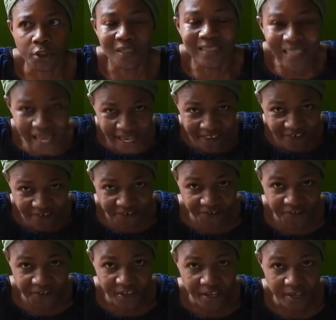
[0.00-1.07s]

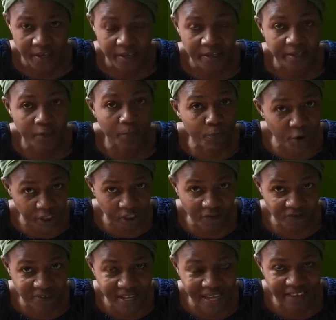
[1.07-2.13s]
life, the breath
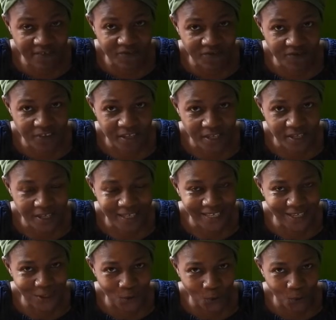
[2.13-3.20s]
of life,
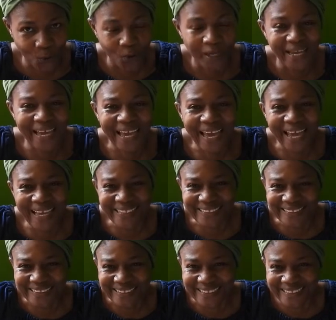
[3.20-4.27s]
you know,
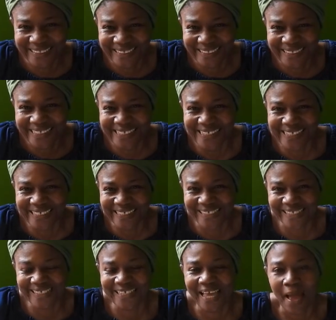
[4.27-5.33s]
anything
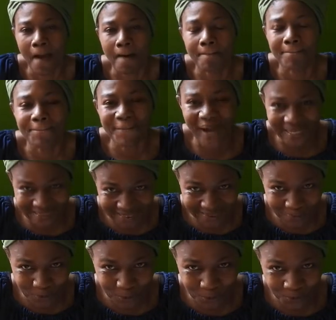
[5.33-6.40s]
is
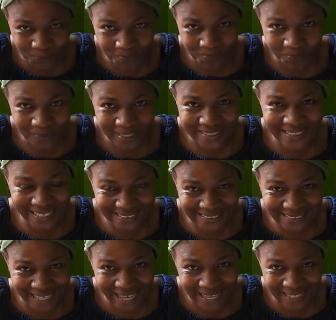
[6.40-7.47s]
possible.
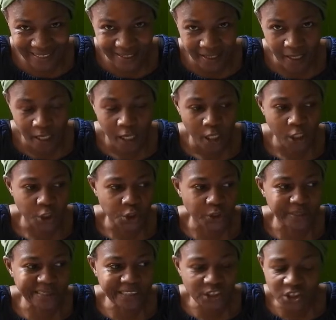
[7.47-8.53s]
Yes, I. So
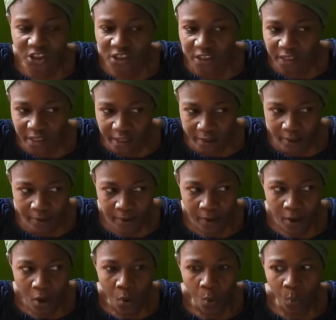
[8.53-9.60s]
this year,
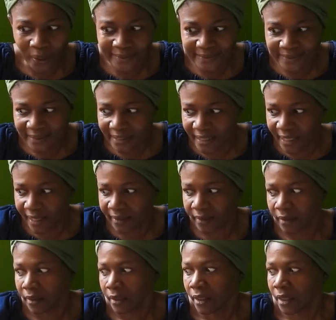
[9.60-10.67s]
once
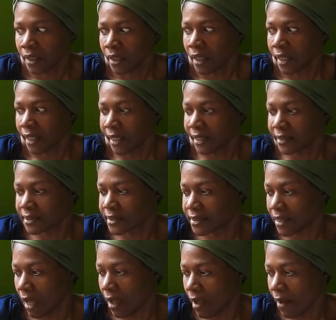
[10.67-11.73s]
again,
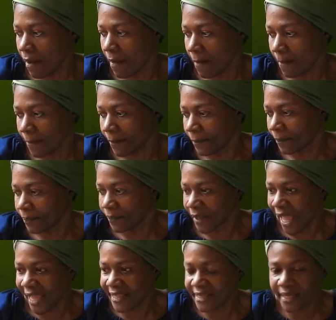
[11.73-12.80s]
it's
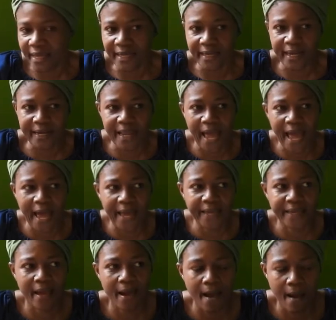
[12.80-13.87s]
a year that
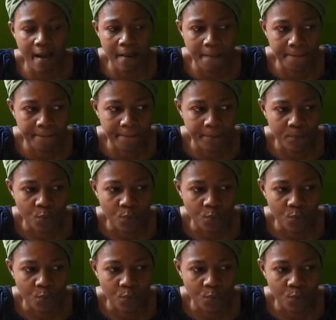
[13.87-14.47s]
I